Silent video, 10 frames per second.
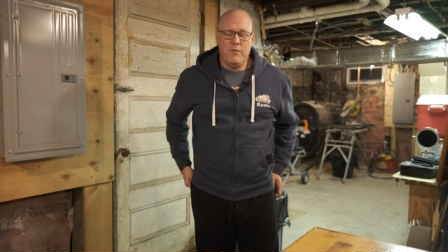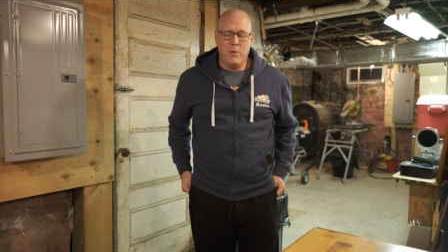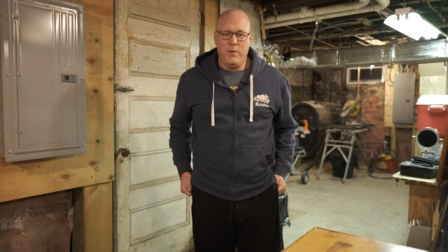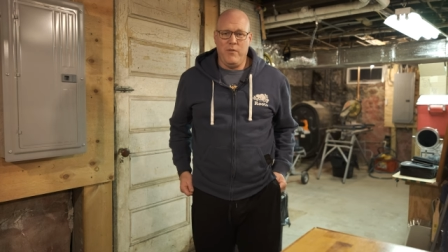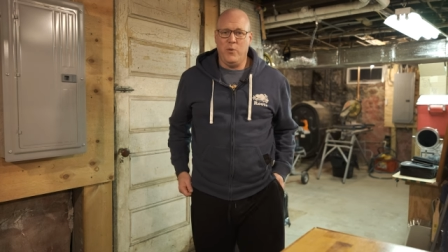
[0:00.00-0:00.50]

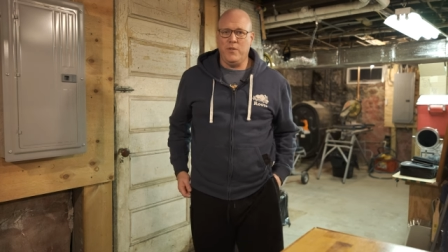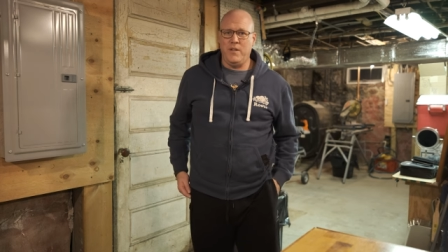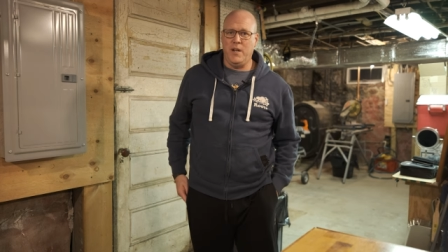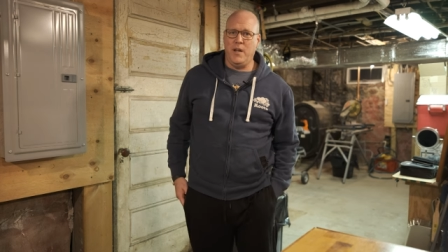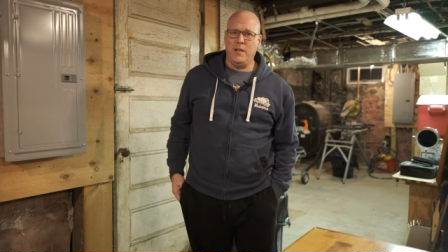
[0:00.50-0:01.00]
to be focused
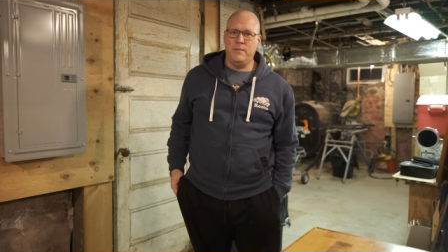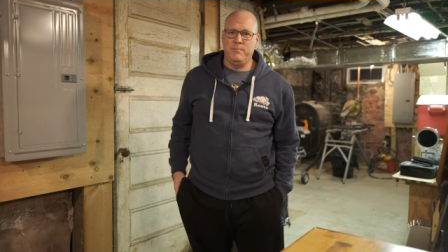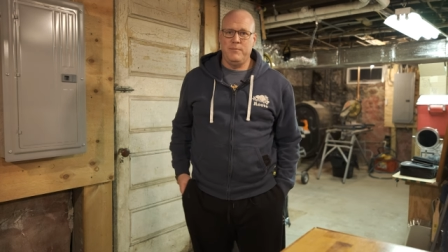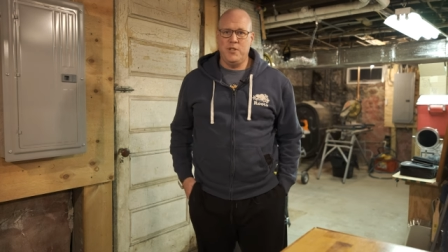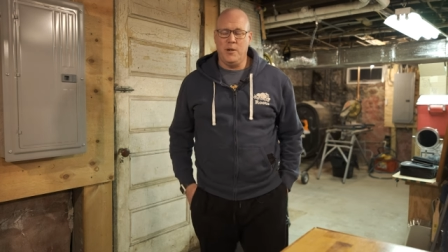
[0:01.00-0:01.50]
in on.
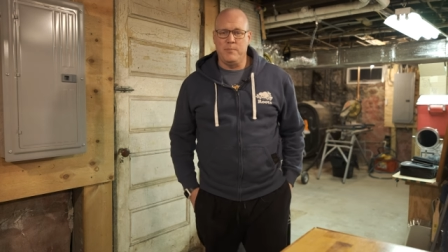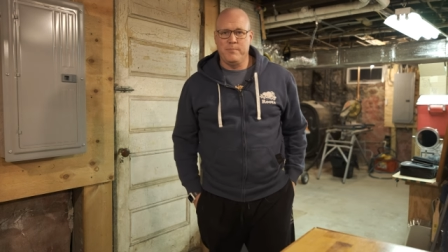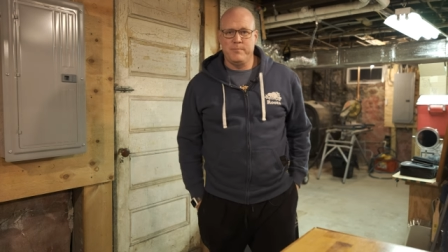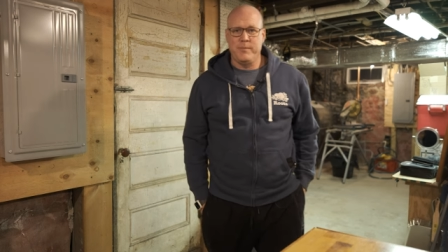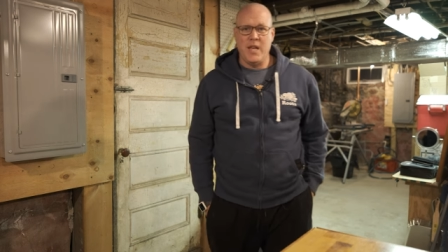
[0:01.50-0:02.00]
So,
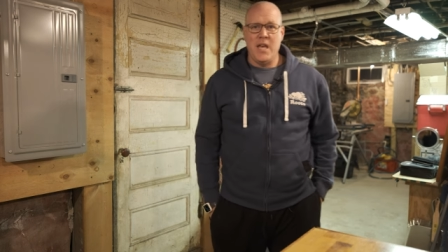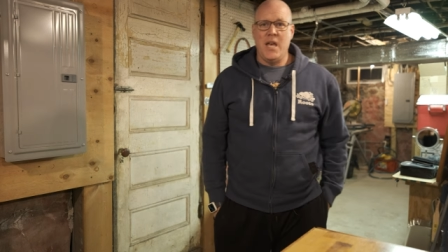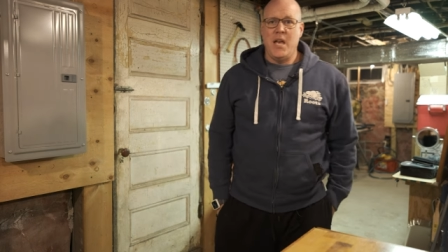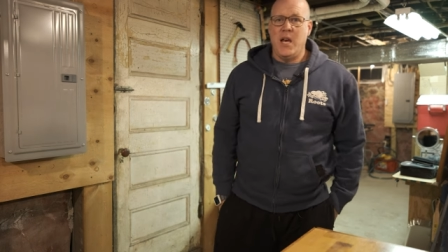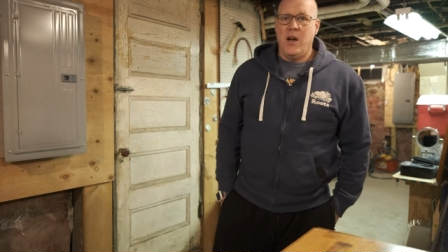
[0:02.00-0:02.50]

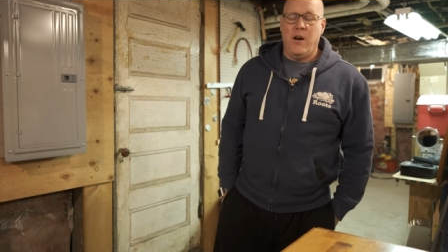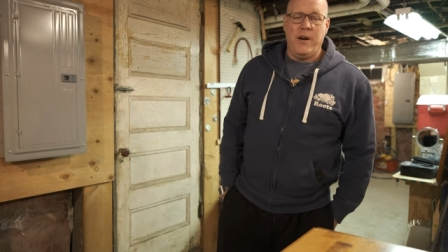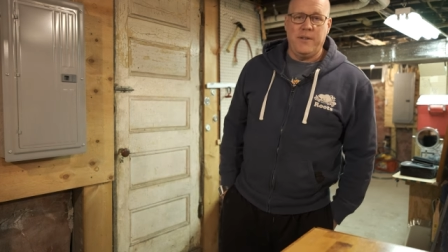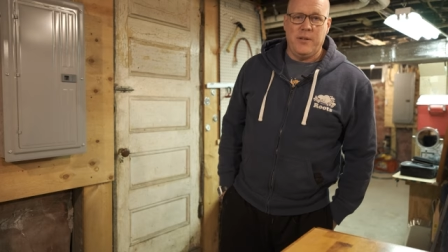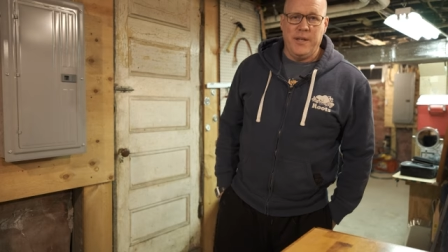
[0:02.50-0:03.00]
all
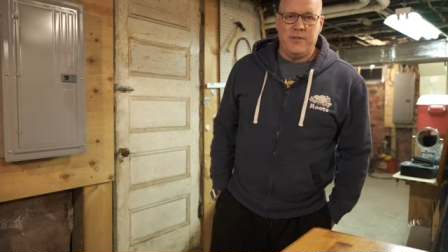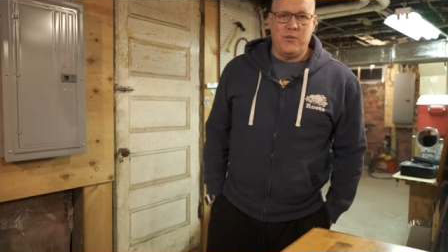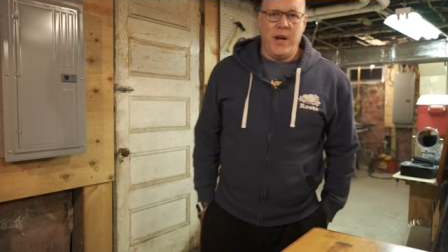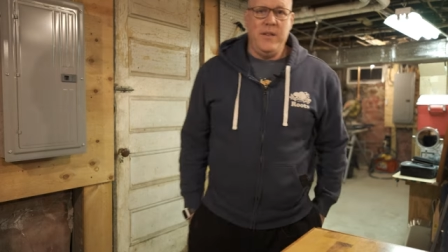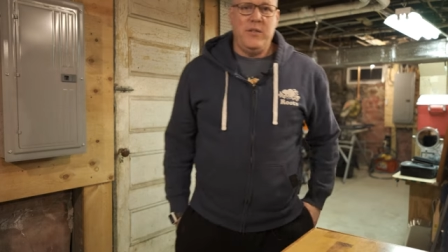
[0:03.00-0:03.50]
right, so let's
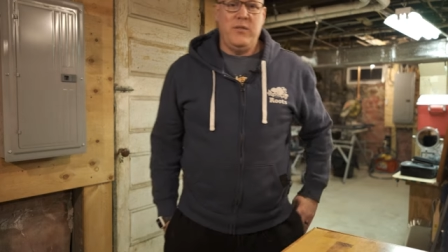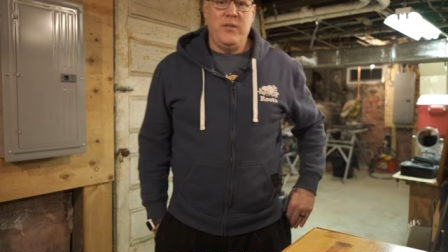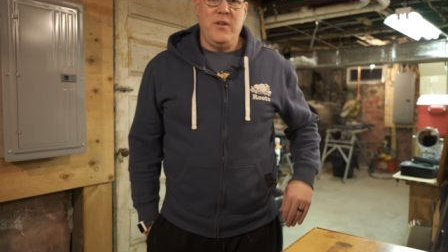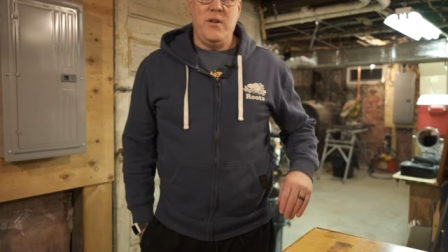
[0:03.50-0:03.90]
try this